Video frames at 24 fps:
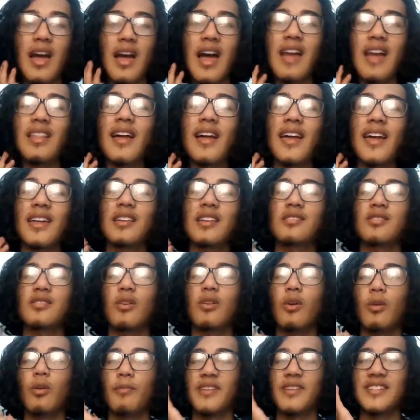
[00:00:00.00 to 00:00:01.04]
his
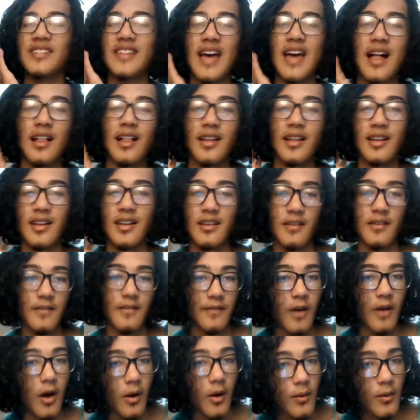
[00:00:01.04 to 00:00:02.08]
whole mentality of
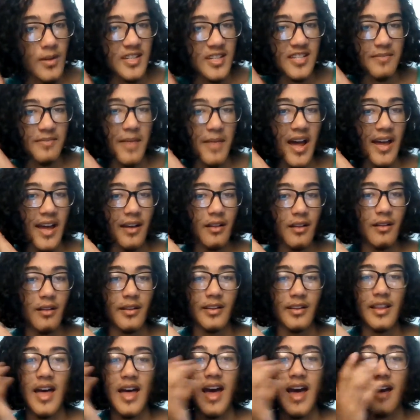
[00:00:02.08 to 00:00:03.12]
always smile and
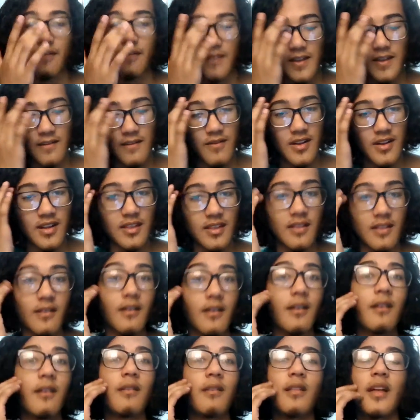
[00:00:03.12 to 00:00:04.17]
laugh even in
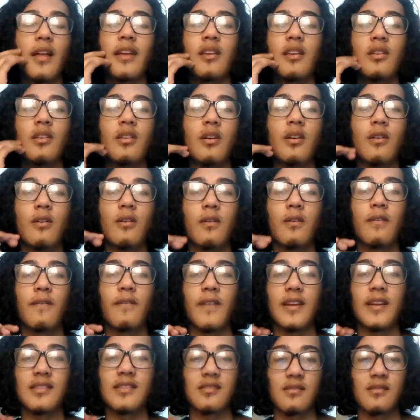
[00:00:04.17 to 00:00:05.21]
the
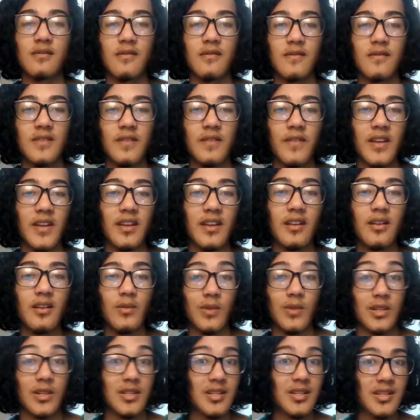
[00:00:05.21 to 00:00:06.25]
face of defeat,
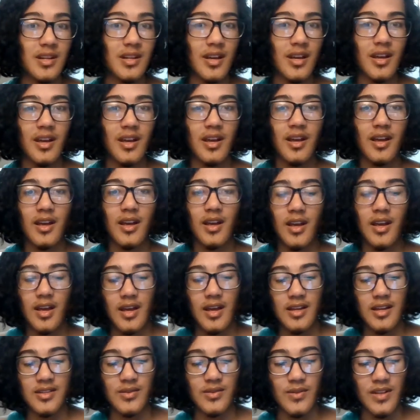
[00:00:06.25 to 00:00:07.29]
which
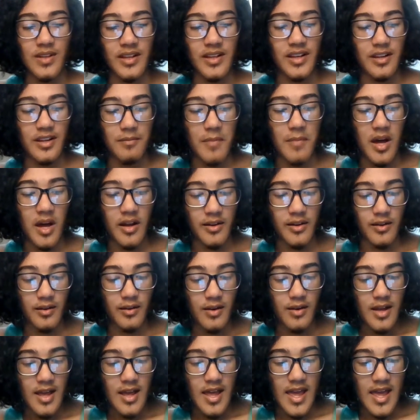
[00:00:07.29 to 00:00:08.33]
is a really good motto.
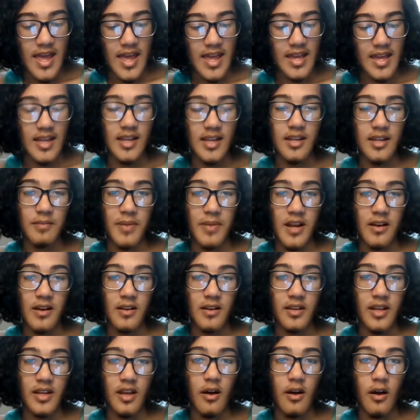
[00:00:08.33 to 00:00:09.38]
And
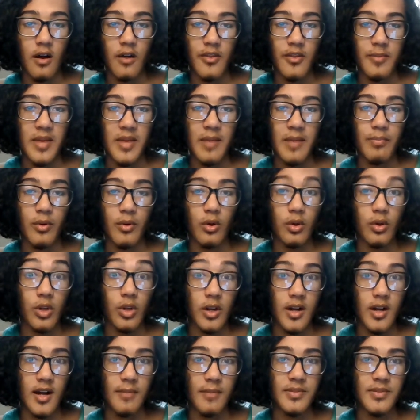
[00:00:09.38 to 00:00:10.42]
apparently all the people look
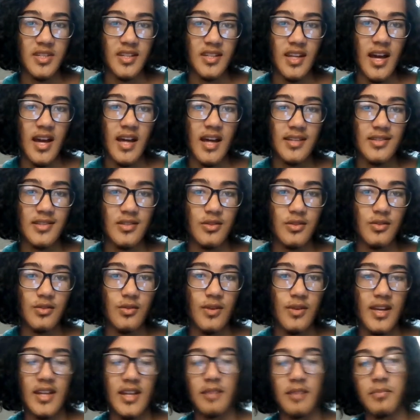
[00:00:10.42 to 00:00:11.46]
up to Yasu
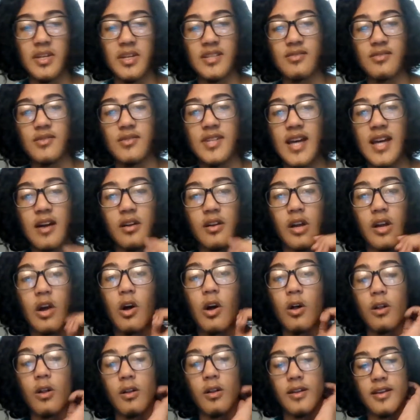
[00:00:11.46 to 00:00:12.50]
in Ibisu town and
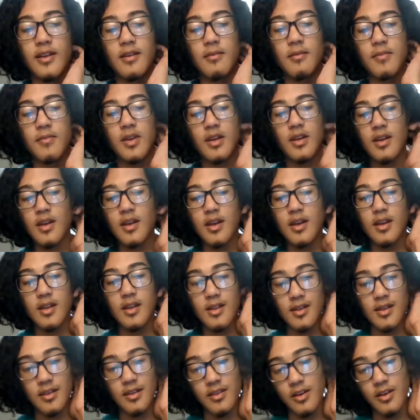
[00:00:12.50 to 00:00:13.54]
call him
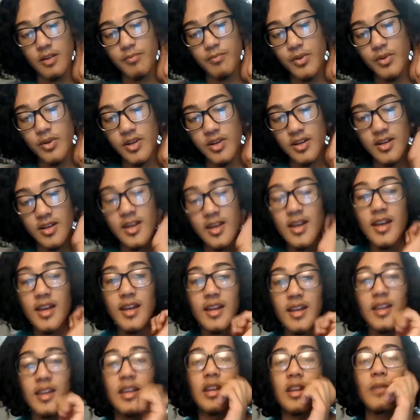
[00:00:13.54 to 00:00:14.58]
their Buddha.
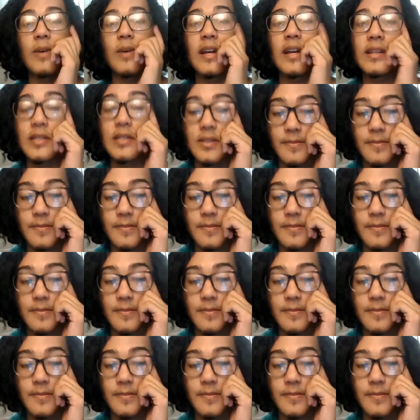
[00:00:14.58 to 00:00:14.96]
Anyways,